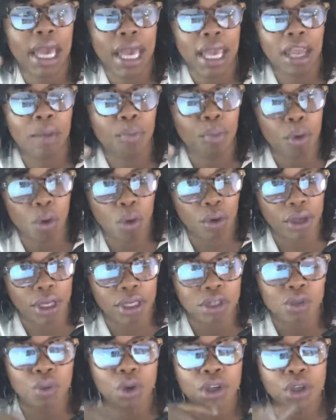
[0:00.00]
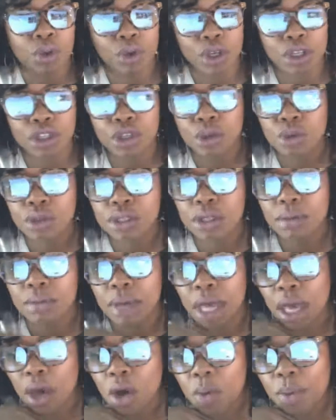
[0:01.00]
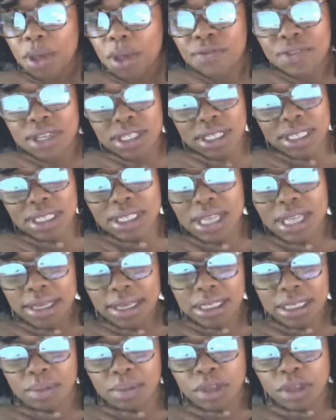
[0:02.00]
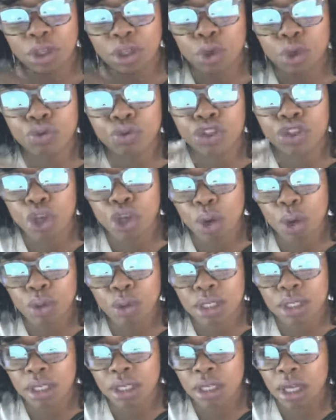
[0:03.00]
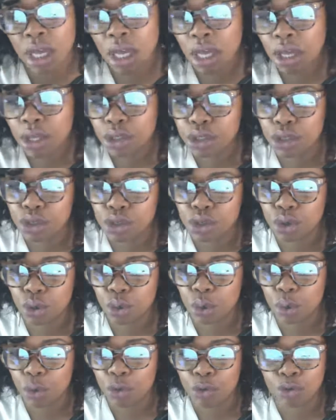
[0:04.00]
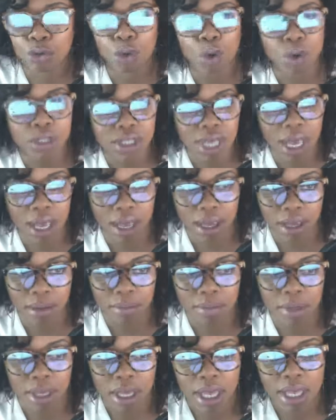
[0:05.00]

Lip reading: a point where you could use some help if this is not something you've chosen to do full time.